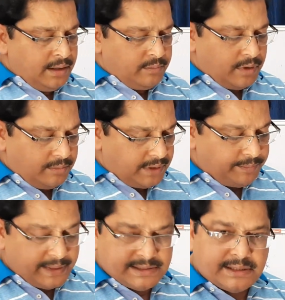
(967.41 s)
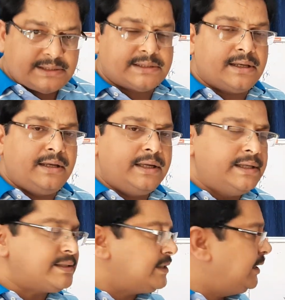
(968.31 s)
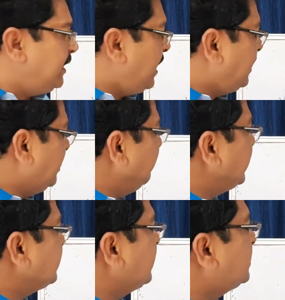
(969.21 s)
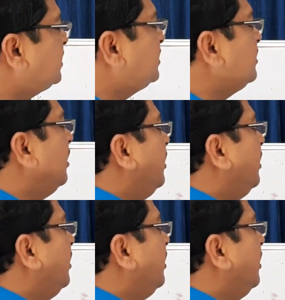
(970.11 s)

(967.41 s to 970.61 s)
from the patient's history and investigations,